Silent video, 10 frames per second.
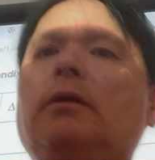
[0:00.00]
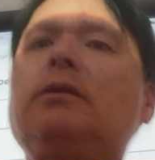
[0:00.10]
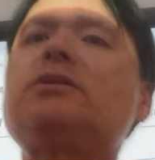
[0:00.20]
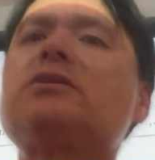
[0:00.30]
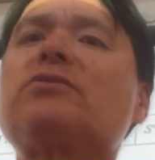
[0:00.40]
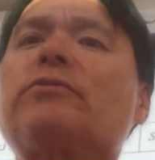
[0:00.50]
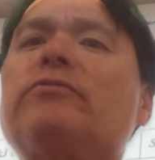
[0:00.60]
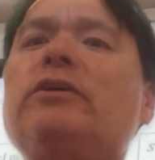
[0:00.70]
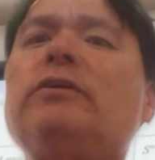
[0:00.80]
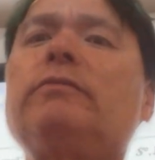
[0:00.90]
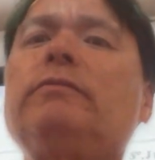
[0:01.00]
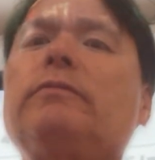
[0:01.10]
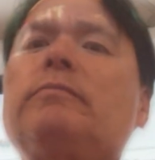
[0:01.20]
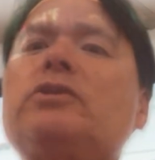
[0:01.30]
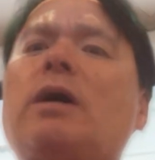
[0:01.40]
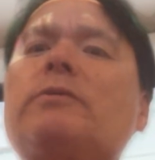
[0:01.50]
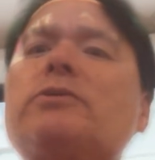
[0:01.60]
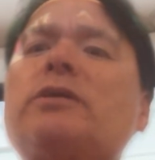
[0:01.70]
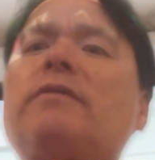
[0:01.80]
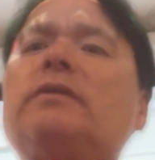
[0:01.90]
This is a review from chapter
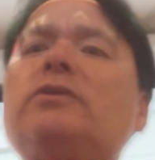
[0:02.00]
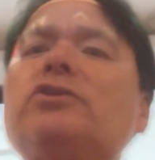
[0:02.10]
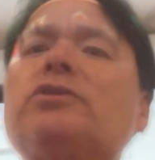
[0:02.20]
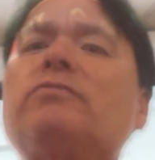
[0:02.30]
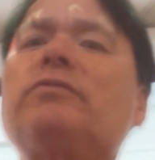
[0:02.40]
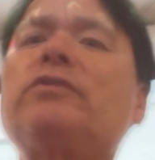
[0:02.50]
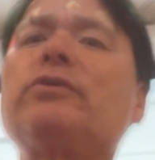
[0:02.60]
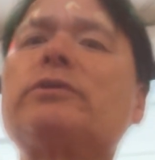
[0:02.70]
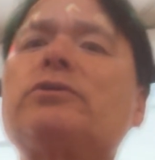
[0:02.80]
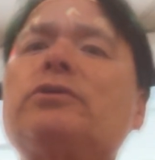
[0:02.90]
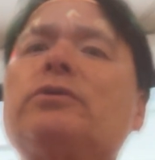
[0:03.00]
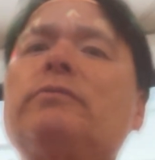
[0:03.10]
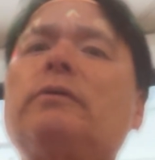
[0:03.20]
7. You should review it too.